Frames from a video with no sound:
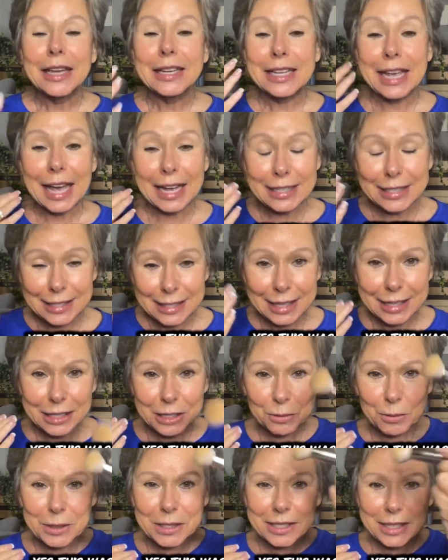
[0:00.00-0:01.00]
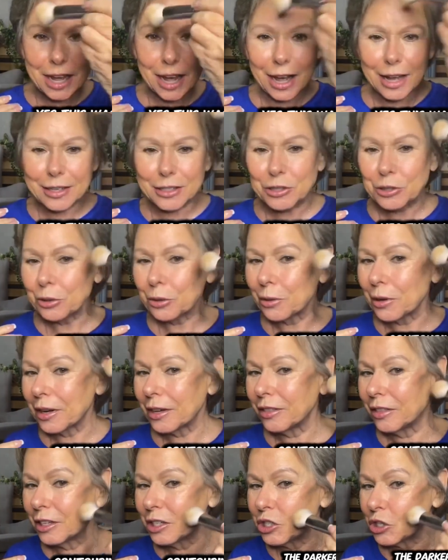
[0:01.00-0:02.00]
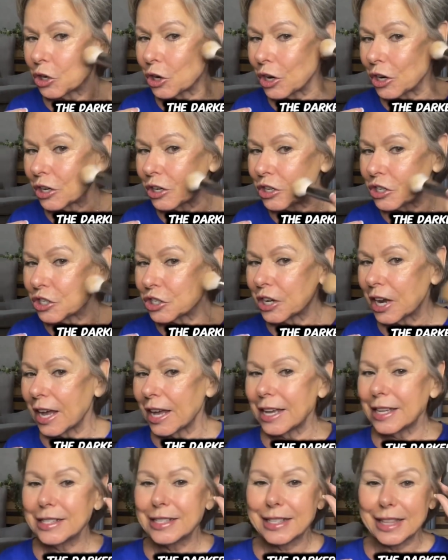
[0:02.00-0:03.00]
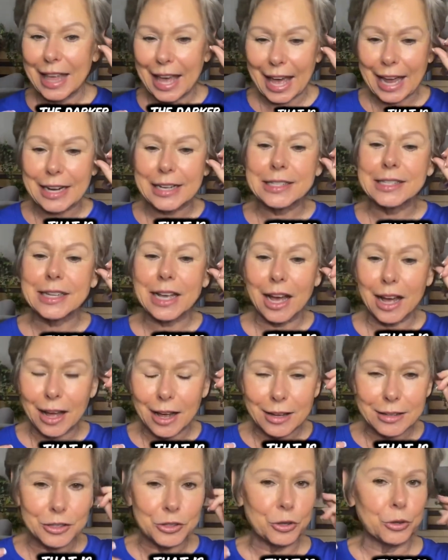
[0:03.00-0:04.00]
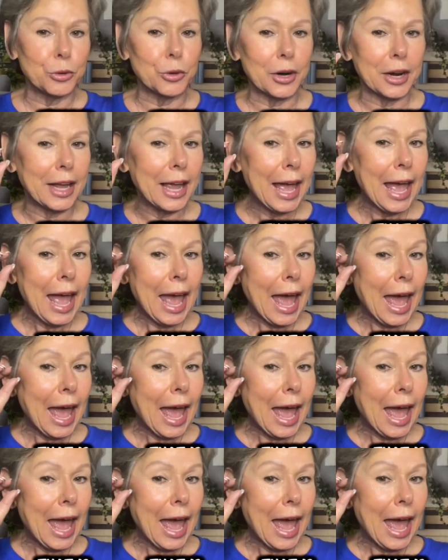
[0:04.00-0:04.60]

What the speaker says: Yes, this was contouring. The darker shades, that is contouring.